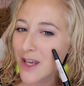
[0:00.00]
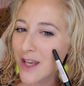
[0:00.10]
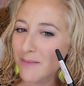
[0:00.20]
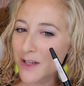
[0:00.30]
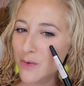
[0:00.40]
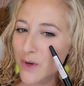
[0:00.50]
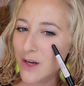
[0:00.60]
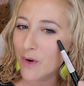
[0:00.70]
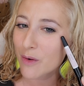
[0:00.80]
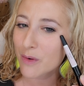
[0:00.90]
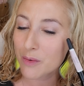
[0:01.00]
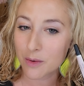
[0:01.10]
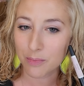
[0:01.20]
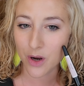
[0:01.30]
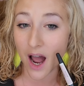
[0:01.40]
in between where we
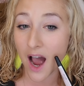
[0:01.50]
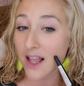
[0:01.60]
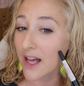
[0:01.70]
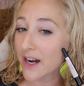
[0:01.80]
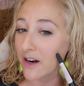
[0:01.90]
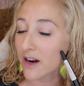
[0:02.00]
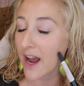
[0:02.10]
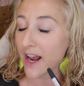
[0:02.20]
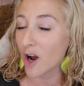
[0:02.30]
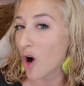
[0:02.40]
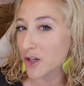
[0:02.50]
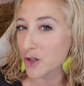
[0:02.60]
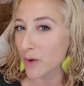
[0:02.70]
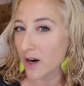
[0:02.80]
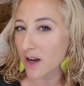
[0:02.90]
would put highlighter and
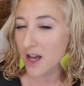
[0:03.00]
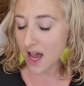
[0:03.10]
contour.